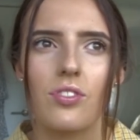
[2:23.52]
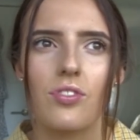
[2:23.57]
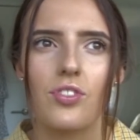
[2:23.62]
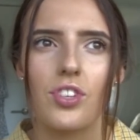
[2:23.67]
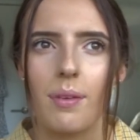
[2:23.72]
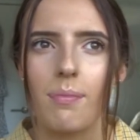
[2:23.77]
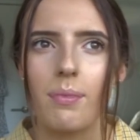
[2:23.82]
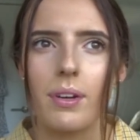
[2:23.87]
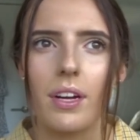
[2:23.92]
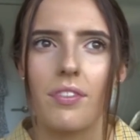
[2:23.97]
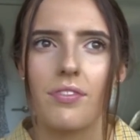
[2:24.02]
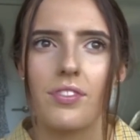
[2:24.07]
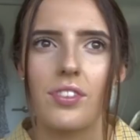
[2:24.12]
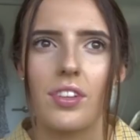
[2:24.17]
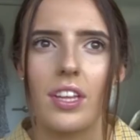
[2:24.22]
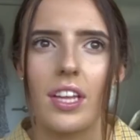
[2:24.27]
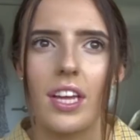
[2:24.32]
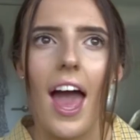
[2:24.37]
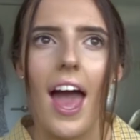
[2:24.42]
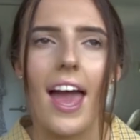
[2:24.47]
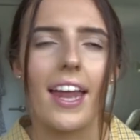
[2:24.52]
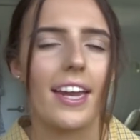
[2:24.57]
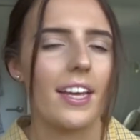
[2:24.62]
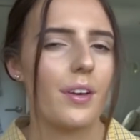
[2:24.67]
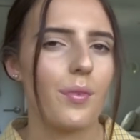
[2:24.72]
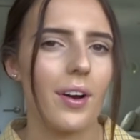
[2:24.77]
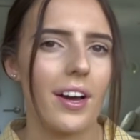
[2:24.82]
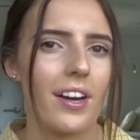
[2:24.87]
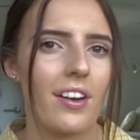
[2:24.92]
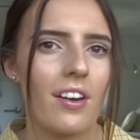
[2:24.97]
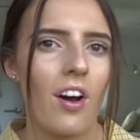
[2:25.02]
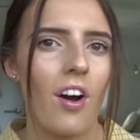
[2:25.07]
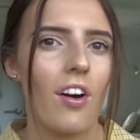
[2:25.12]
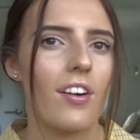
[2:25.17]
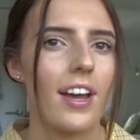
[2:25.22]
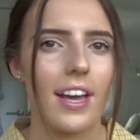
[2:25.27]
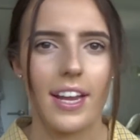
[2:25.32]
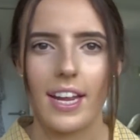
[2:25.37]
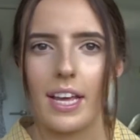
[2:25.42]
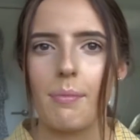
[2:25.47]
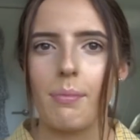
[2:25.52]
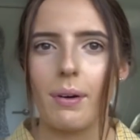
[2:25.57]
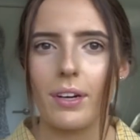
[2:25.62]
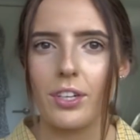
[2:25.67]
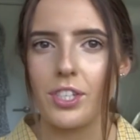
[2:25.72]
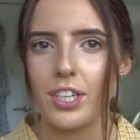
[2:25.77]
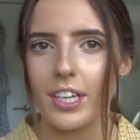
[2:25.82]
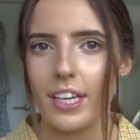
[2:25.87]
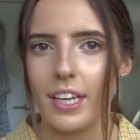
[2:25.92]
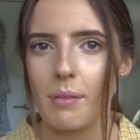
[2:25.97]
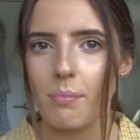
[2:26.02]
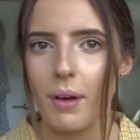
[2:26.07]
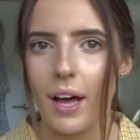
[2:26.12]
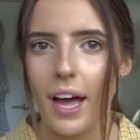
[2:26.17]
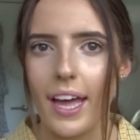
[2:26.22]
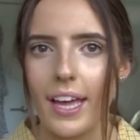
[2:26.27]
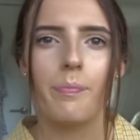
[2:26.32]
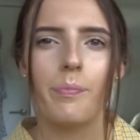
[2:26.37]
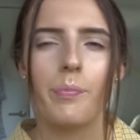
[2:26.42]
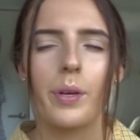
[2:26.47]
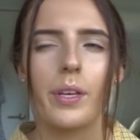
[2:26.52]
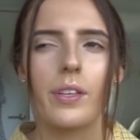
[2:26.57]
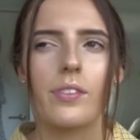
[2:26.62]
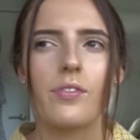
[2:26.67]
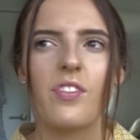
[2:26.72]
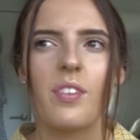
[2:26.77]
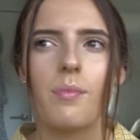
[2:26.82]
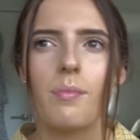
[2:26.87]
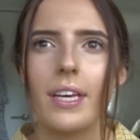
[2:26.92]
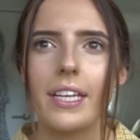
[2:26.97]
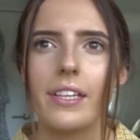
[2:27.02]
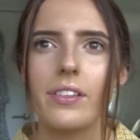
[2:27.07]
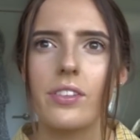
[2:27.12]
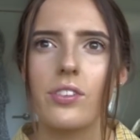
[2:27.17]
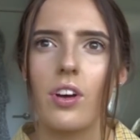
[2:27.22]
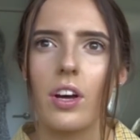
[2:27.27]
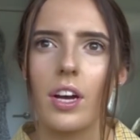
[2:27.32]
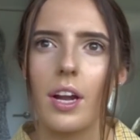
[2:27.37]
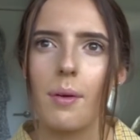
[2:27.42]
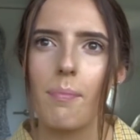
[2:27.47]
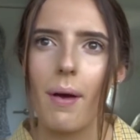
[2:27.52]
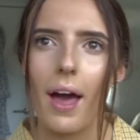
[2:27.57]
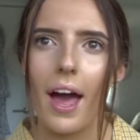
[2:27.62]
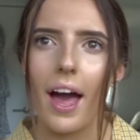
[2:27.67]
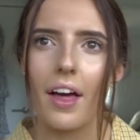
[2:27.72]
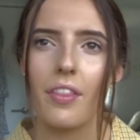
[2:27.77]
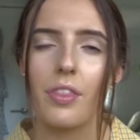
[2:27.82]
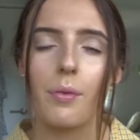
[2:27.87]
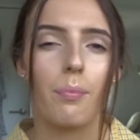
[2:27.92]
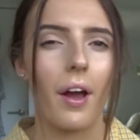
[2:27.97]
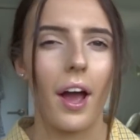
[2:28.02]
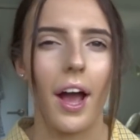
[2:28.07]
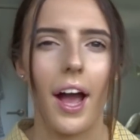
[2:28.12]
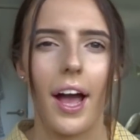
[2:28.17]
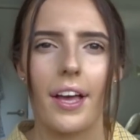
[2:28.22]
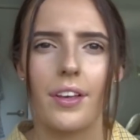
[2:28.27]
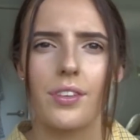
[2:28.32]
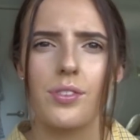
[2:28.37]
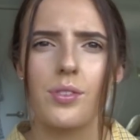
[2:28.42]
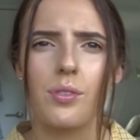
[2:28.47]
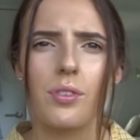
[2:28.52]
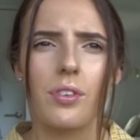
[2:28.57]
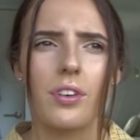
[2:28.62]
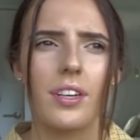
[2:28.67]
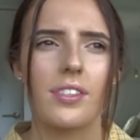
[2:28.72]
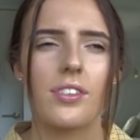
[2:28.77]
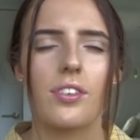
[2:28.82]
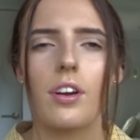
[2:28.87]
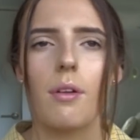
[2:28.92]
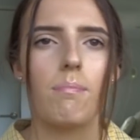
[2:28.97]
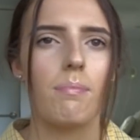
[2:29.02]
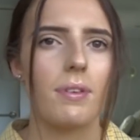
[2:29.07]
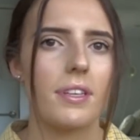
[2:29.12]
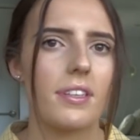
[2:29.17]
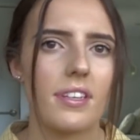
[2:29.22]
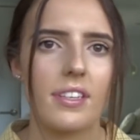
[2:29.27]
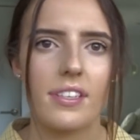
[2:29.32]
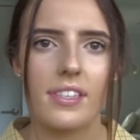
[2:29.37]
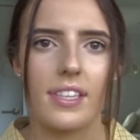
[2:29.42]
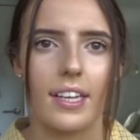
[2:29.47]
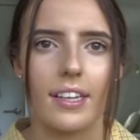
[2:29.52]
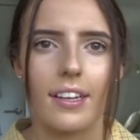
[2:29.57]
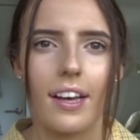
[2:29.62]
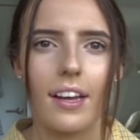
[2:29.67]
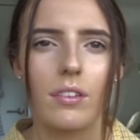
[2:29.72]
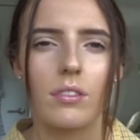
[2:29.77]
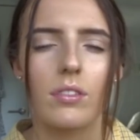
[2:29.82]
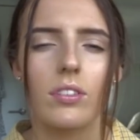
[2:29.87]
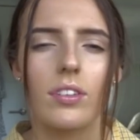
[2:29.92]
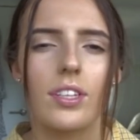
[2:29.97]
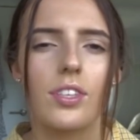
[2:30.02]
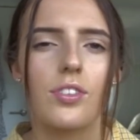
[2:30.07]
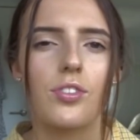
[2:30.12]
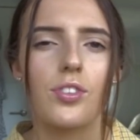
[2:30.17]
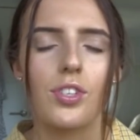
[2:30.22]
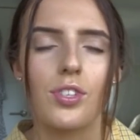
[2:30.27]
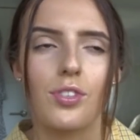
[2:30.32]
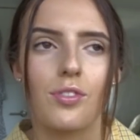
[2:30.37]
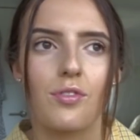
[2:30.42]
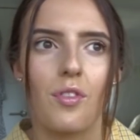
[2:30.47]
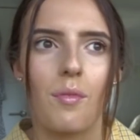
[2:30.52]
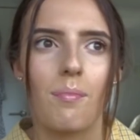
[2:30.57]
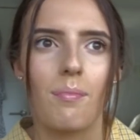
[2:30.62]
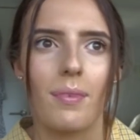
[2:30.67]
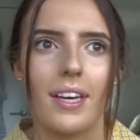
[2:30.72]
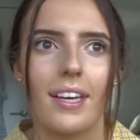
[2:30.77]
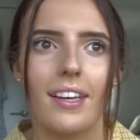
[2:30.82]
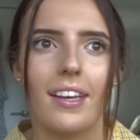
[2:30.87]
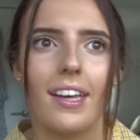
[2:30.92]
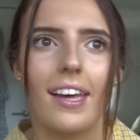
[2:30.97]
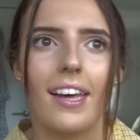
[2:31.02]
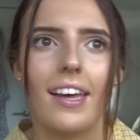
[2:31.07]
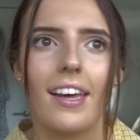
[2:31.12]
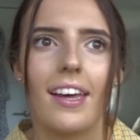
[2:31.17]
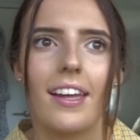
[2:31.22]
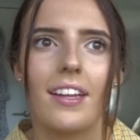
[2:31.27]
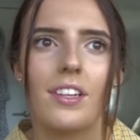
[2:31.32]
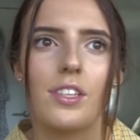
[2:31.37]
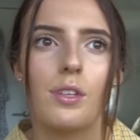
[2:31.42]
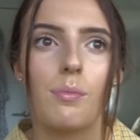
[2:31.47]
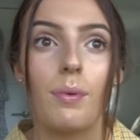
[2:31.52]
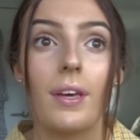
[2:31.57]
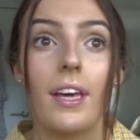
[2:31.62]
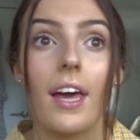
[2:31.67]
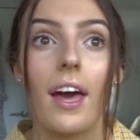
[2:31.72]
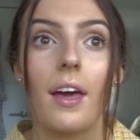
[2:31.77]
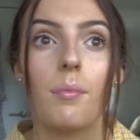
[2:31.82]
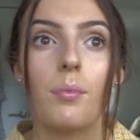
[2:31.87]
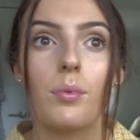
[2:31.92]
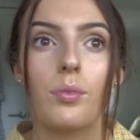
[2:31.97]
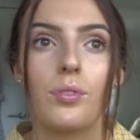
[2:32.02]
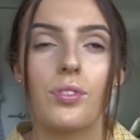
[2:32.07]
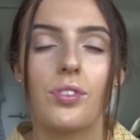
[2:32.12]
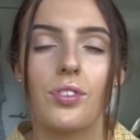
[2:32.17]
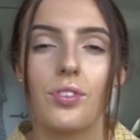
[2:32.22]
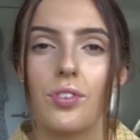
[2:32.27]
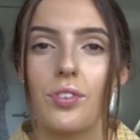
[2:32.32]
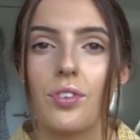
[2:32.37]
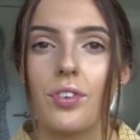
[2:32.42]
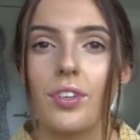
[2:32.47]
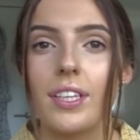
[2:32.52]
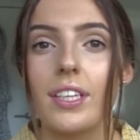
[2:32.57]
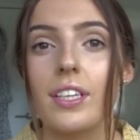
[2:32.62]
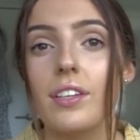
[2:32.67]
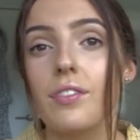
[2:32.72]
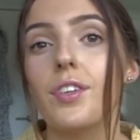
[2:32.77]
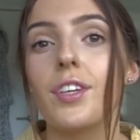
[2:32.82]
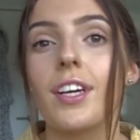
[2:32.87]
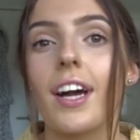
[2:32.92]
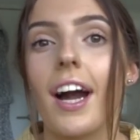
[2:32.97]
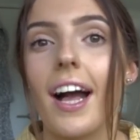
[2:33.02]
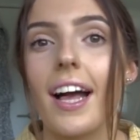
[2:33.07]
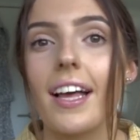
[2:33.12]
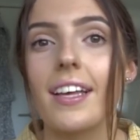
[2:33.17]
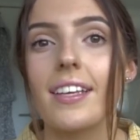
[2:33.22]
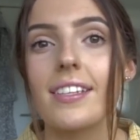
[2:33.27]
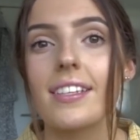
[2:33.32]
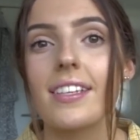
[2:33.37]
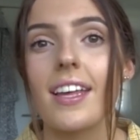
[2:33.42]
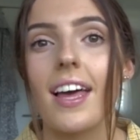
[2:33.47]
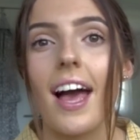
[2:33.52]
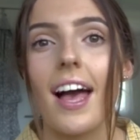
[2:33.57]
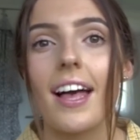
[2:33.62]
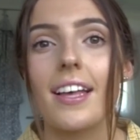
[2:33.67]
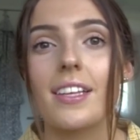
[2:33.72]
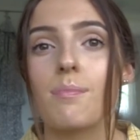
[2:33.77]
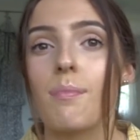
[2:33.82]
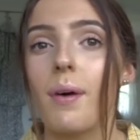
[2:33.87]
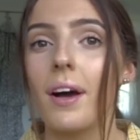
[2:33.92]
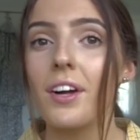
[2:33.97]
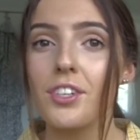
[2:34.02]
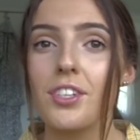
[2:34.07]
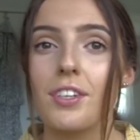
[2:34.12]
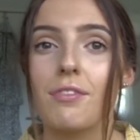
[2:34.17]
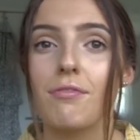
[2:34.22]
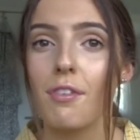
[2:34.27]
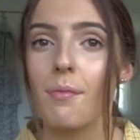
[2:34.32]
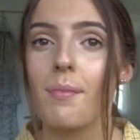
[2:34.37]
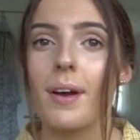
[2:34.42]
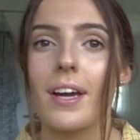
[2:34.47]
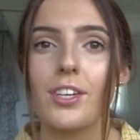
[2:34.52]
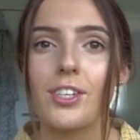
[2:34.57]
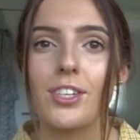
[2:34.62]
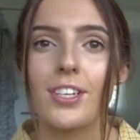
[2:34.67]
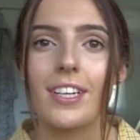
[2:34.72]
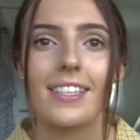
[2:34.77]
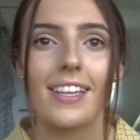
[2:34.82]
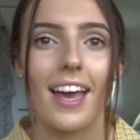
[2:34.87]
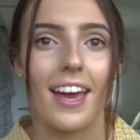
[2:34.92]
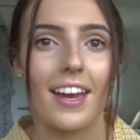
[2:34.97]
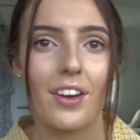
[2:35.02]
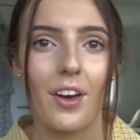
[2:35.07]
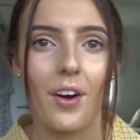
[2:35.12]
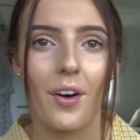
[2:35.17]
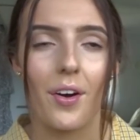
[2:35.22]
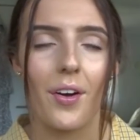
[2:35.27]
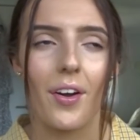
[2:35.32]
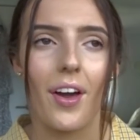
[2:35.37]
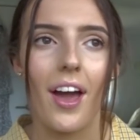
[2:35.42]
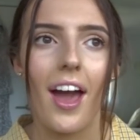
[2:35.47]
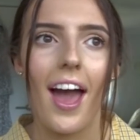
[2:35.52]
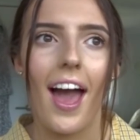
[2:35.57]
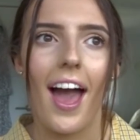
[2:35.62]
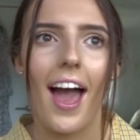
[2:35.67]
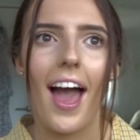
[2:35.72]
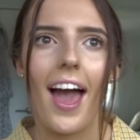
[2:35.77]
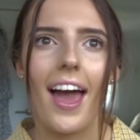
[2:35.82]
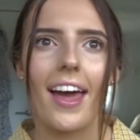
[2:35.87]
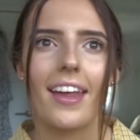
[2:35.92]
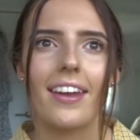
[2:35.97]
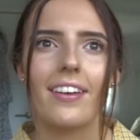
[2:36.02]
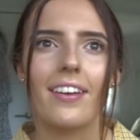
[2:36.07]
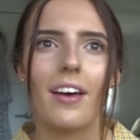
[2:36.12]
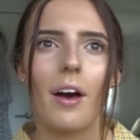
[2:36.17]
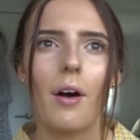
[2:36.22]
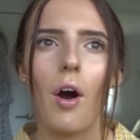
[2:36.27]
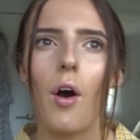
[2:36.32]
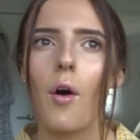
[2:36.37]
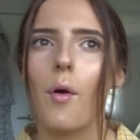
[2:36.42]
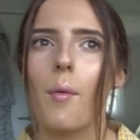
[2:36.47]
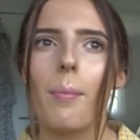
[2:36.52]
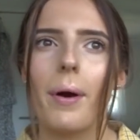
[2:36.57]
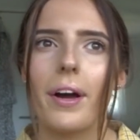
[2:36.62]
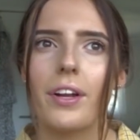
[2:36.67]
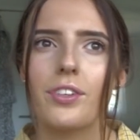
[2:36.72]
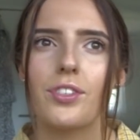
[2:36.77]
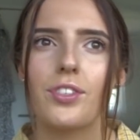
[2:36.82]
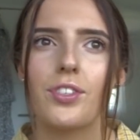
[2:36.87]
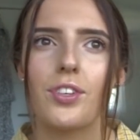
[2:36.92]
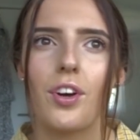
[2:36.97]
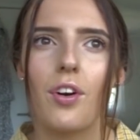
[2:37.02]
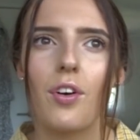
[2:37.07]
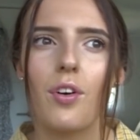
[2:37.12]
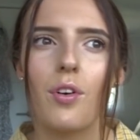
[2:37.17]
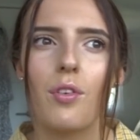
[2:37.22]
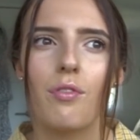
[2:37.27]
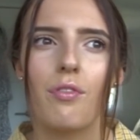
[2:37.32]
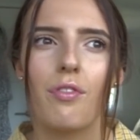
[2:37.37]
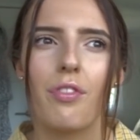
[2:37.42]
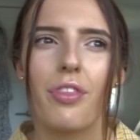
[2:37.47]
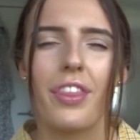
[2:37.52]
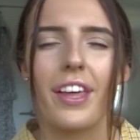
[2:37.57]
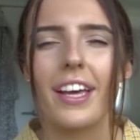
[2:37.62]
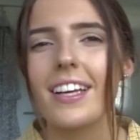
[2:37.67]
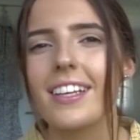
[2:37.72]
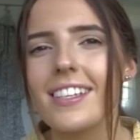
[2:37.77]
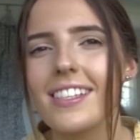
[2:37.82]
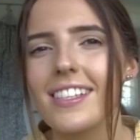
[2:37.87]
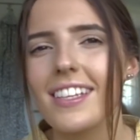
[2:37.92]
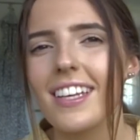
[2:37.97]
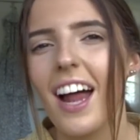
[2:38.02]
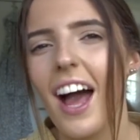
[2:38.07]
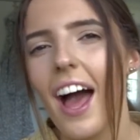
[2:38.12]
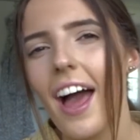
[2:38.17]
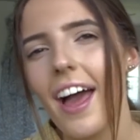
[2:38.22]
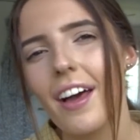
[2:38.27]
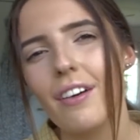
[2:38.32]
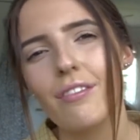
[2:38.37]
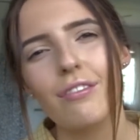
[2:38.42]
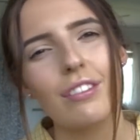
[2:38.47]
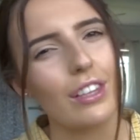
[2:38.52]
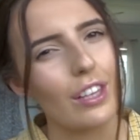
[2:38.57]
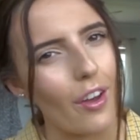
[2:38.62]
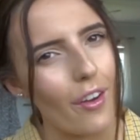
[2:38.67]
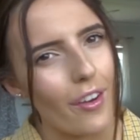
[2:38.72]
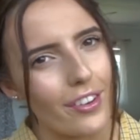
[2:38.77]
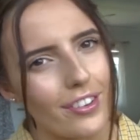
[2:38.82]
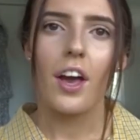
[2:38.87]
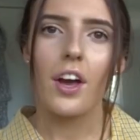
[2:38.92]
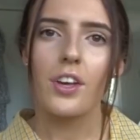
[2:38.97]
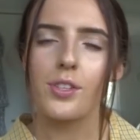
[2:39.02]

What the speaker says: cheap enough so that anyone on any budget can buy it. Because for me, it's not about the price, or it's not a business thing at all. It's just for me to be able to give you guys as much information as I know and a whole bunch of things that I have learned.